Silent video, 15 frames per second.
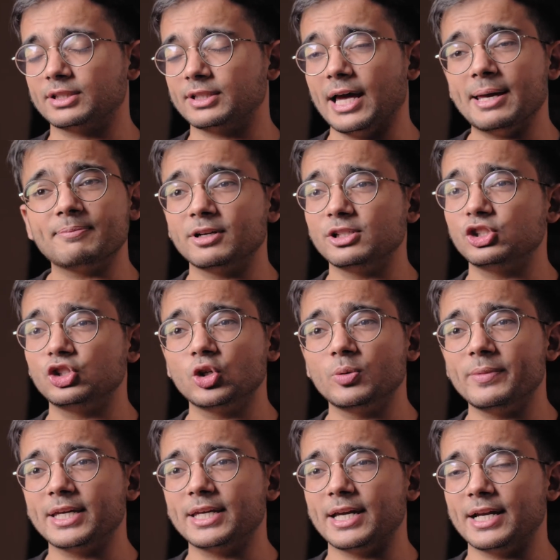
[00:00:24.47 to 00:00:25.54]
time
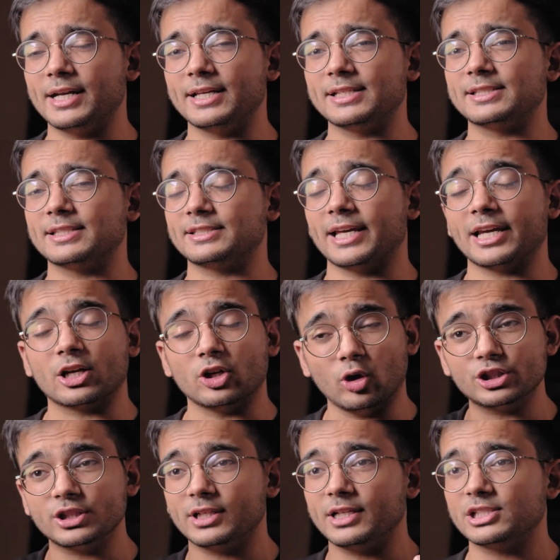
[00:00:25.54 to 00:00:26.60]
consuming, it is
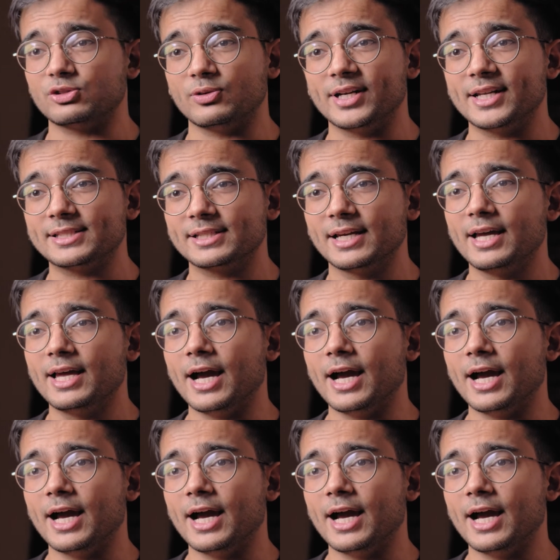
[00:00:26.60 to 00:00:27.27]
psychologically strenuous,